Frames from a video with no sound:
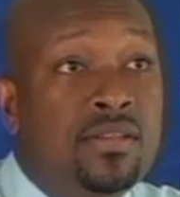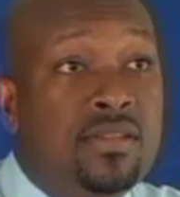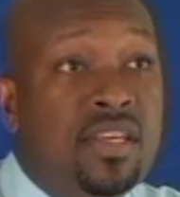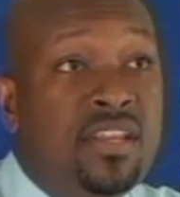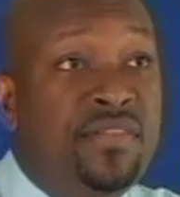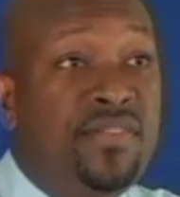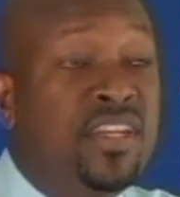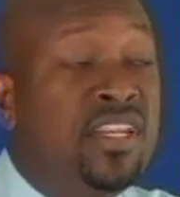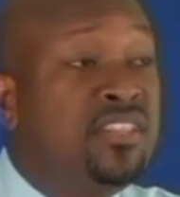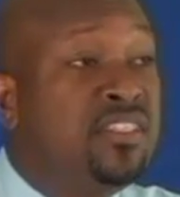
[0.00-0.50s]

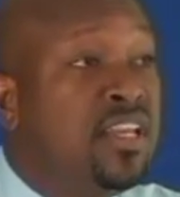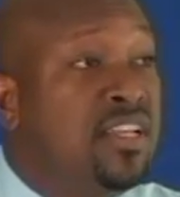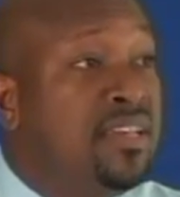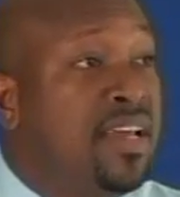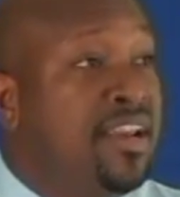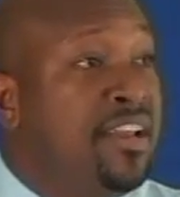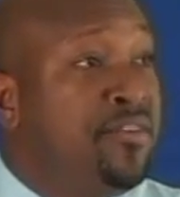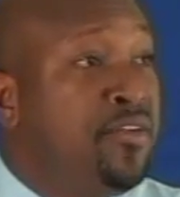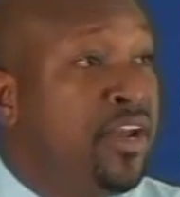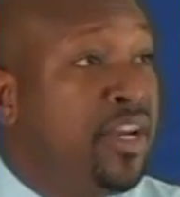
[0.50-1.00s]
St. Vincent
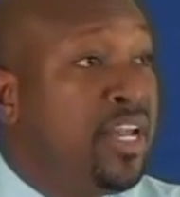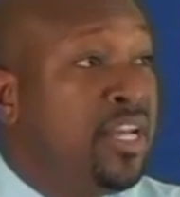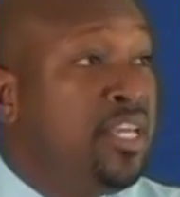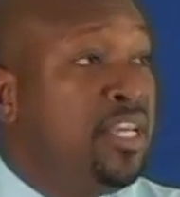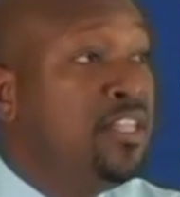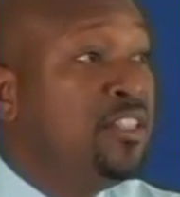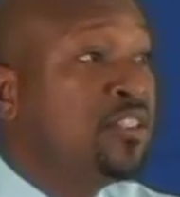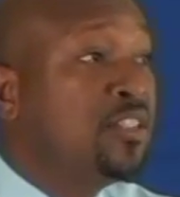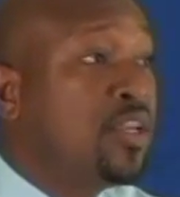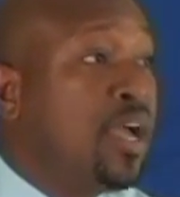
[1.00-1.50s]
and the
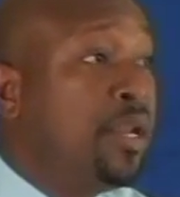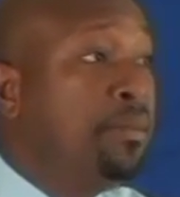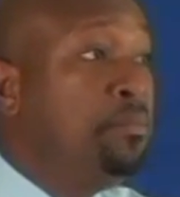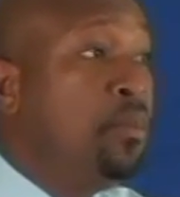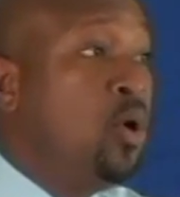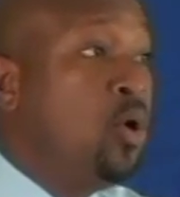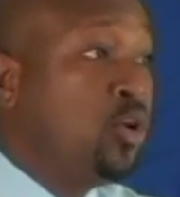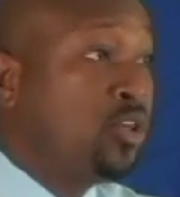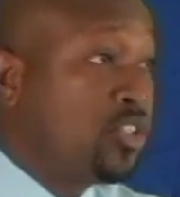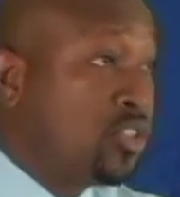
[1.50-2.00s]
Grenadines can
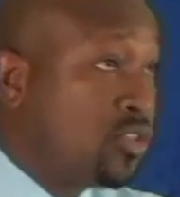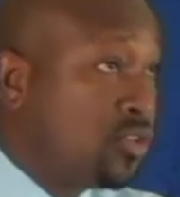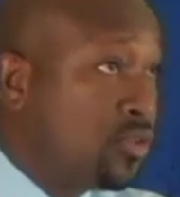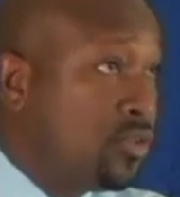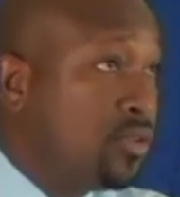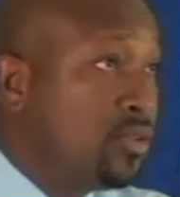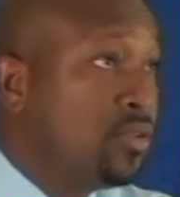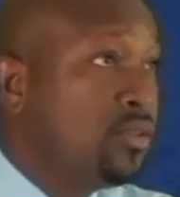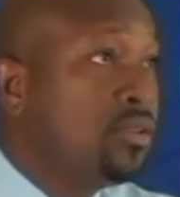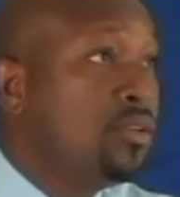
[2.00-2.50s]

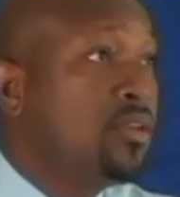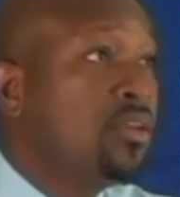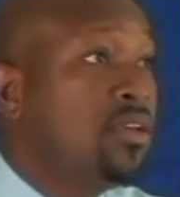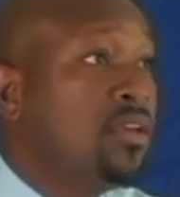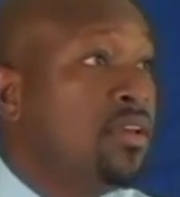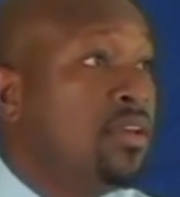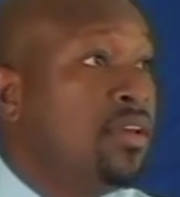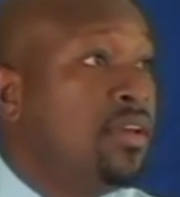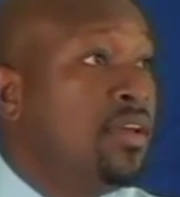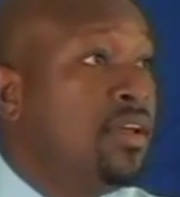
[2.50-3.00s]
boast
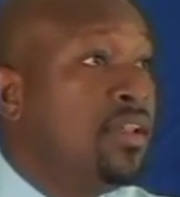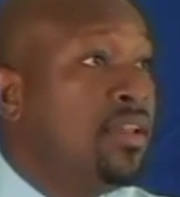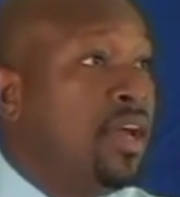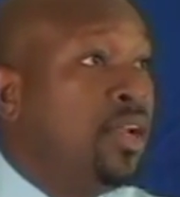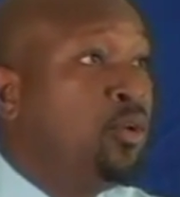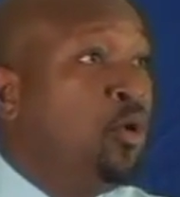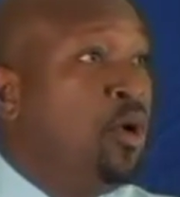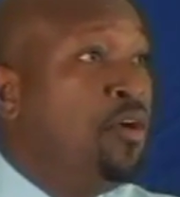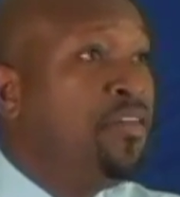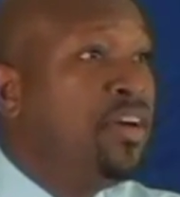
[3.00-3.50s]

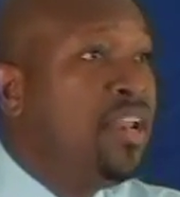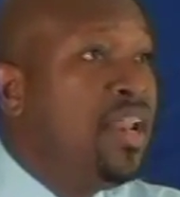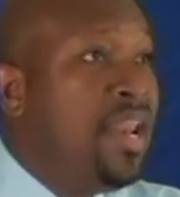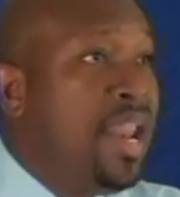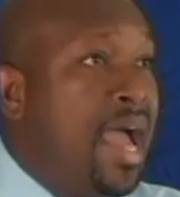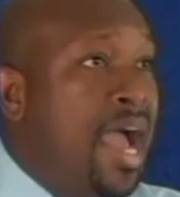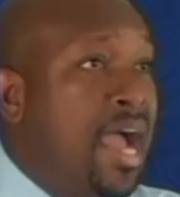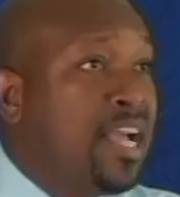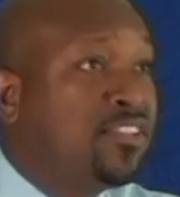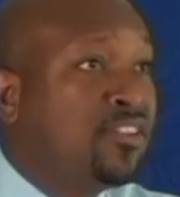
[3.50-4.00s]
that over the
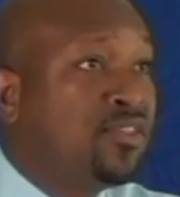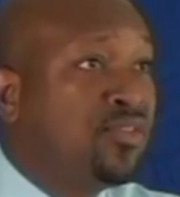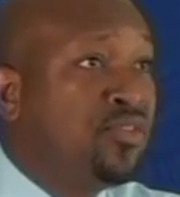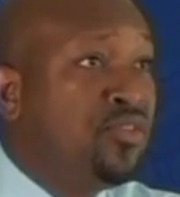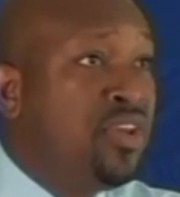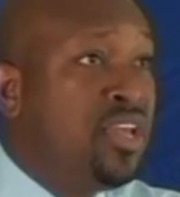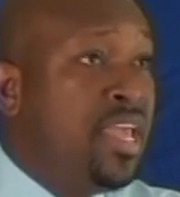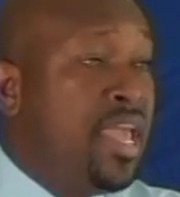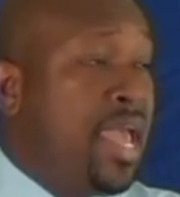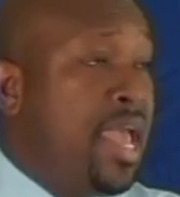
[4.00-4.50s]
last
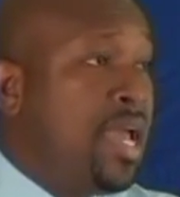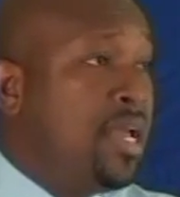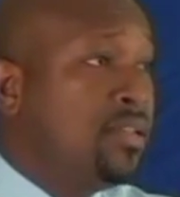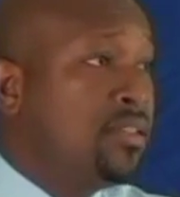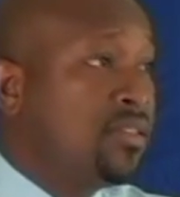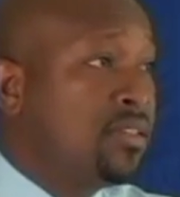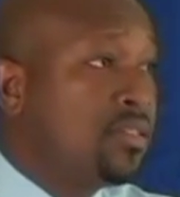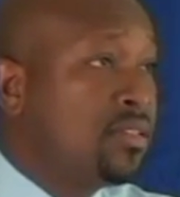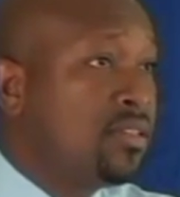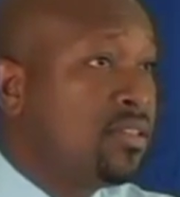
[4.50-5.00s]
3
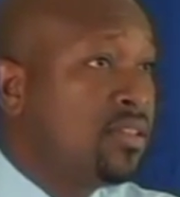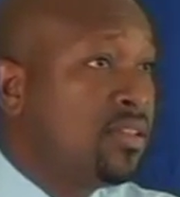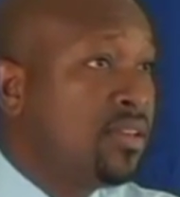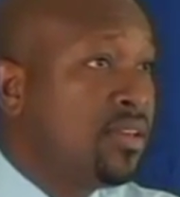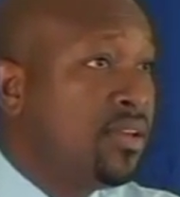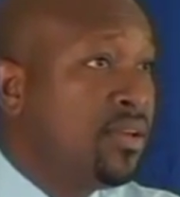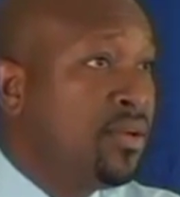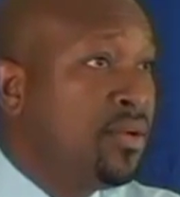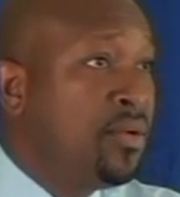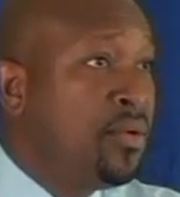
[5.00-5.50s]
years,
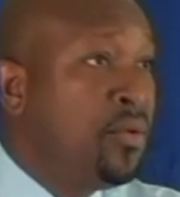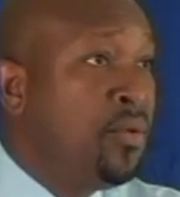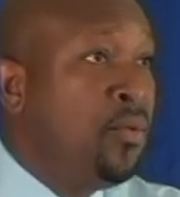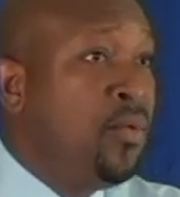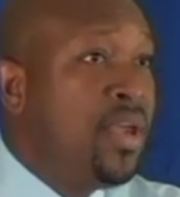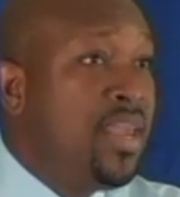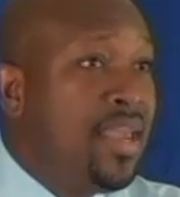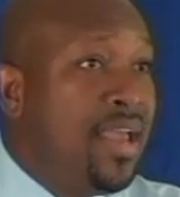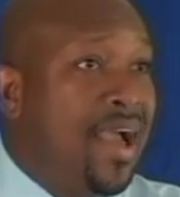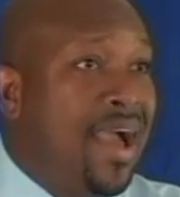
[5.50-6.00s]

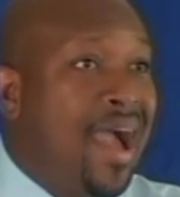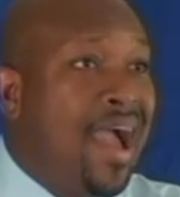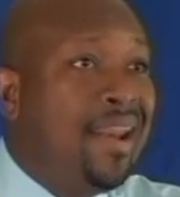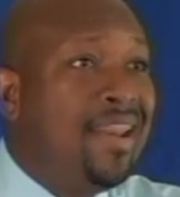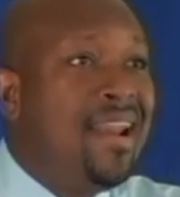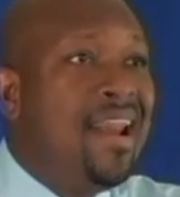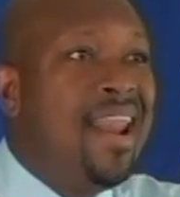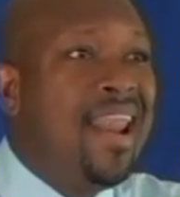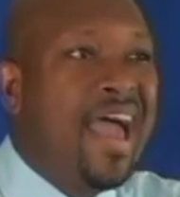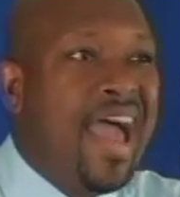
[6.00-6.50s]
we are
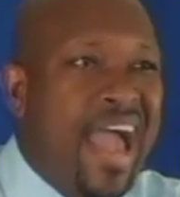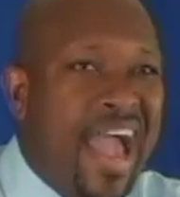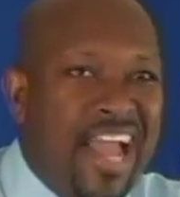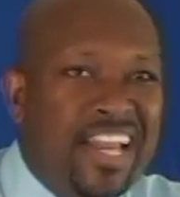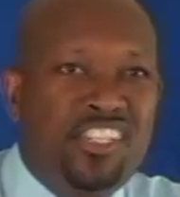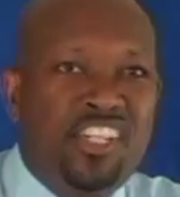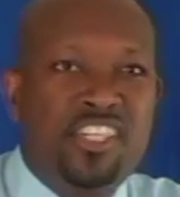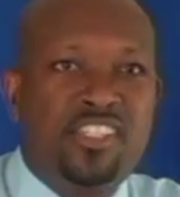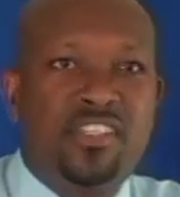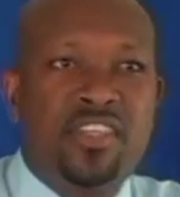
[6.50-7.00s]
the
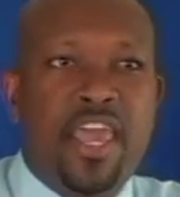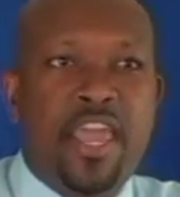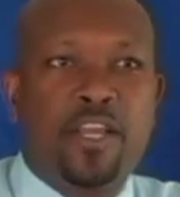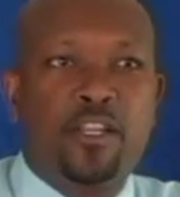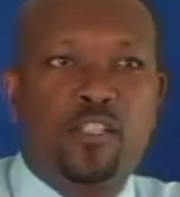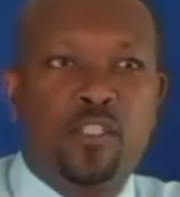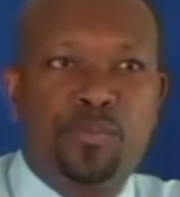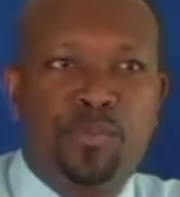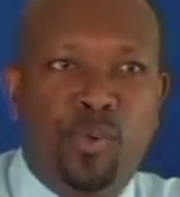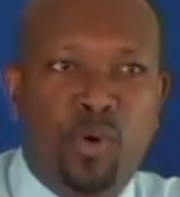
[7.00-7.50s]
largest
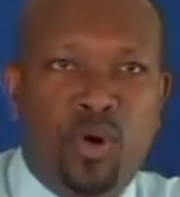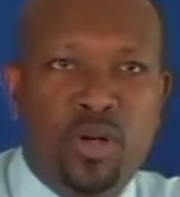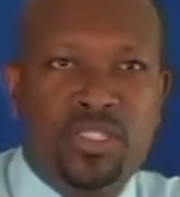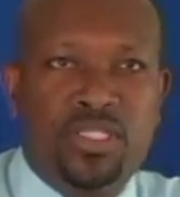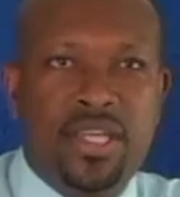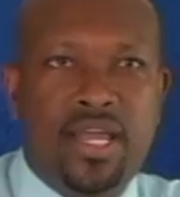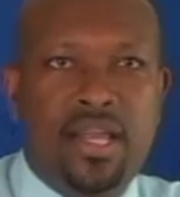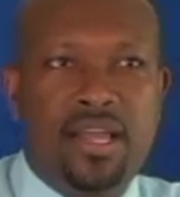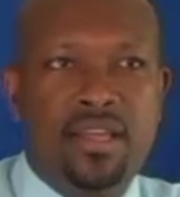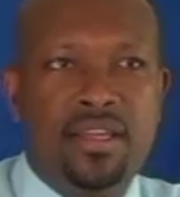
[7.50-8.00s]

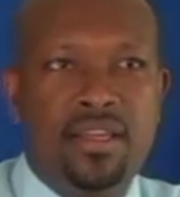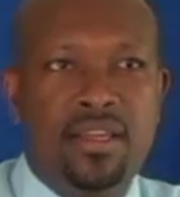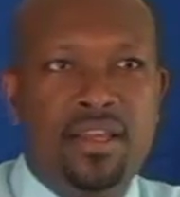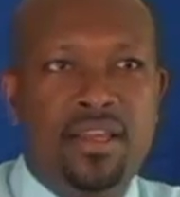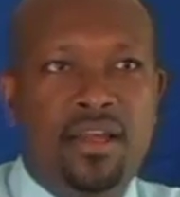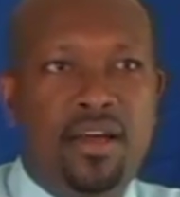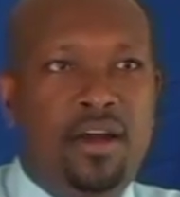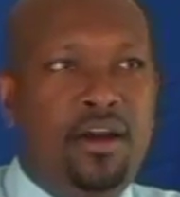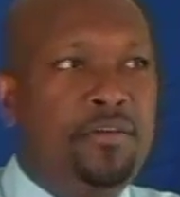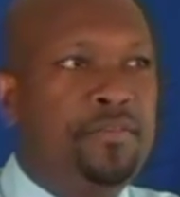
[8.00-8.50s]
exporter
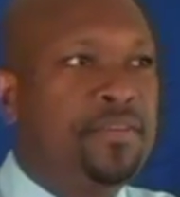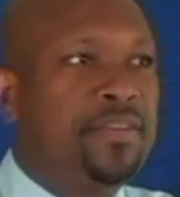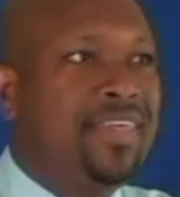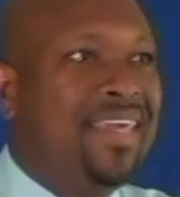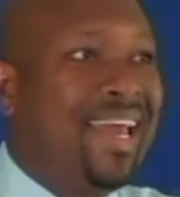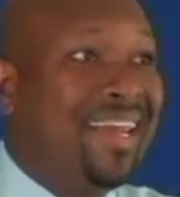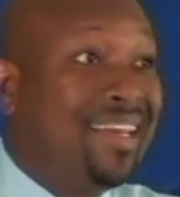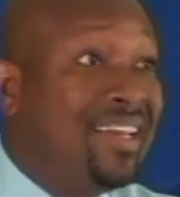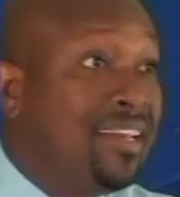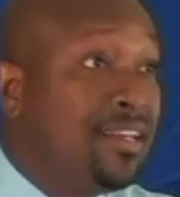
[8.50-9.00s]
of
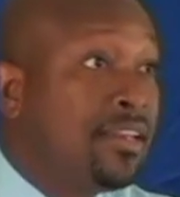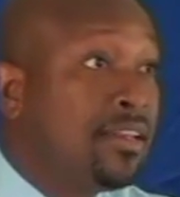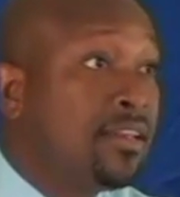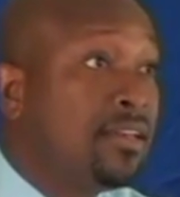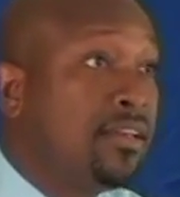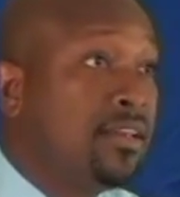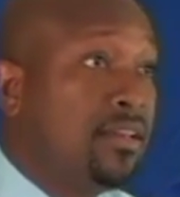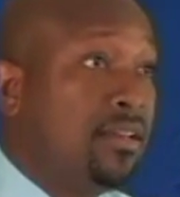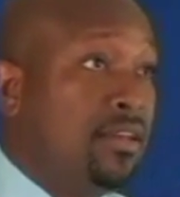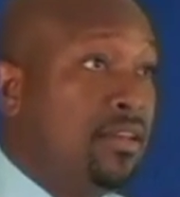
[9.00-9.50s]
cattle
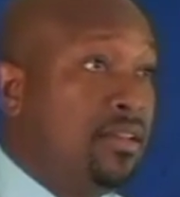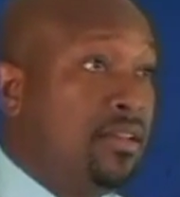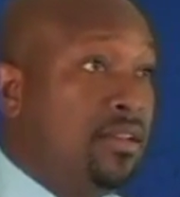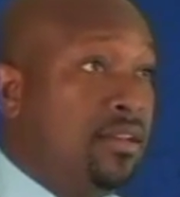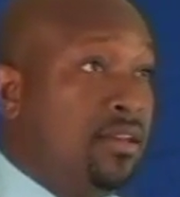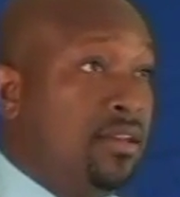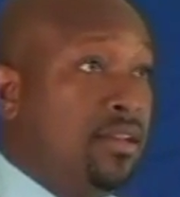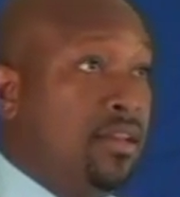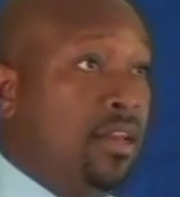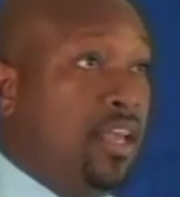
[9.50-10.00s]

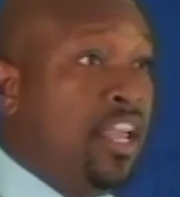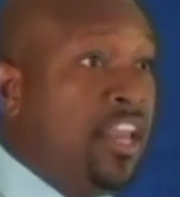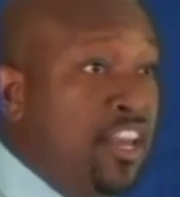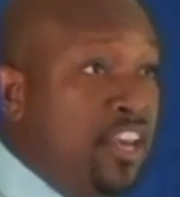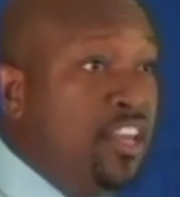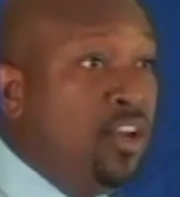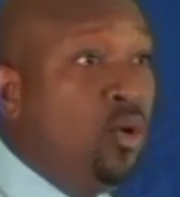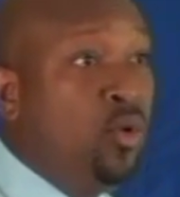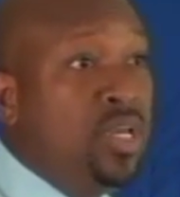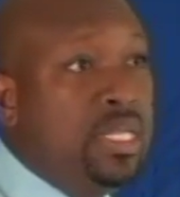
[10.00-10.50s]

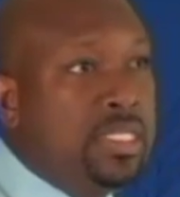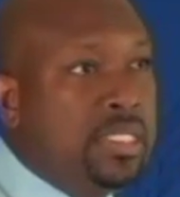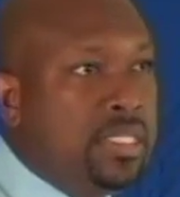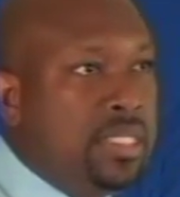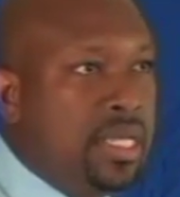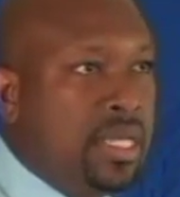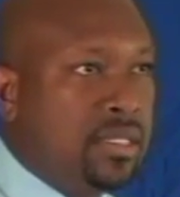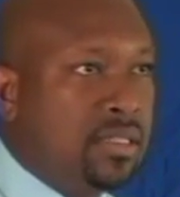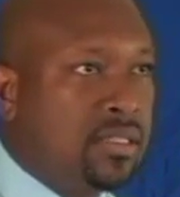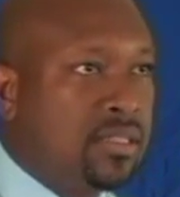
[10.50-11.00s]
in the
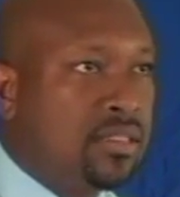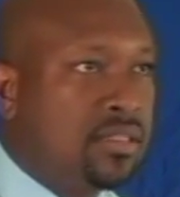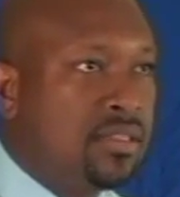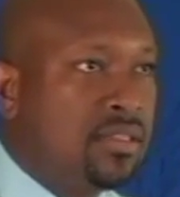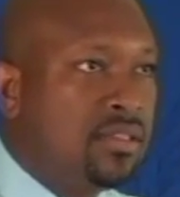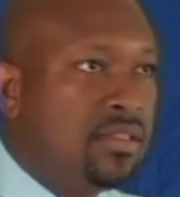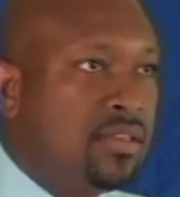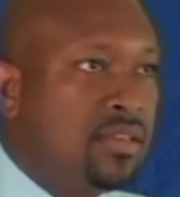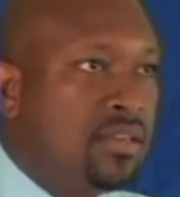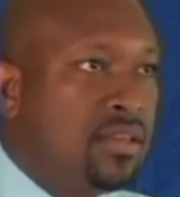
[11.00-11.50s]
OECS.